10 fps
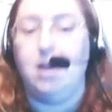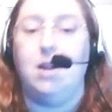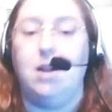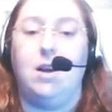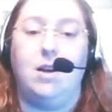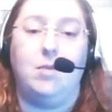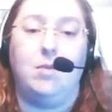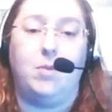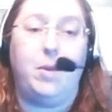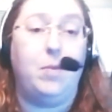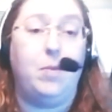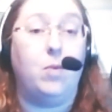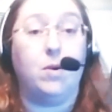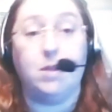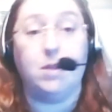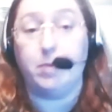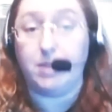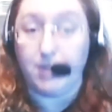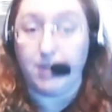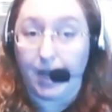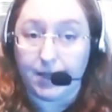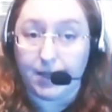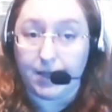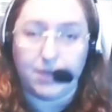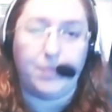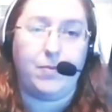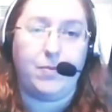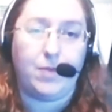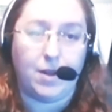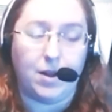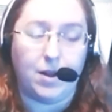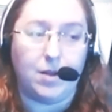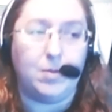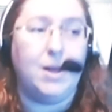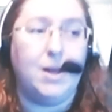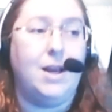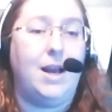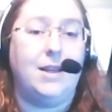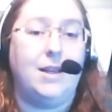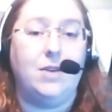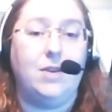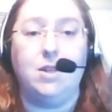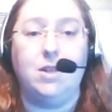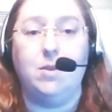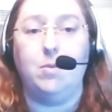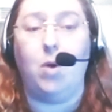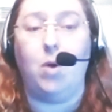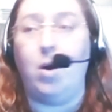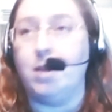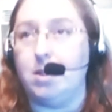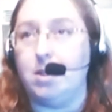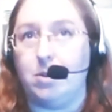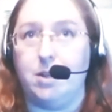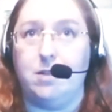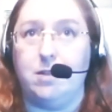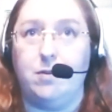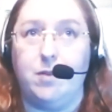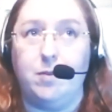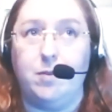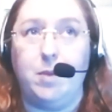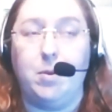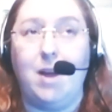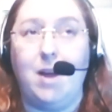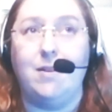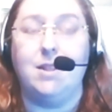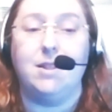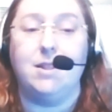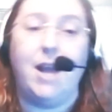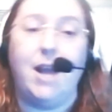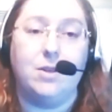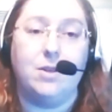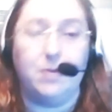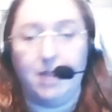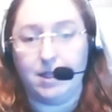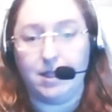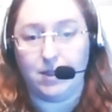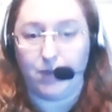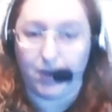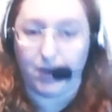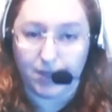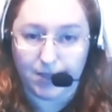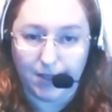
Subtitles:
where people weren't supposed to dance. Um, and then you see all these stories of people having these encounters with dancing fairies.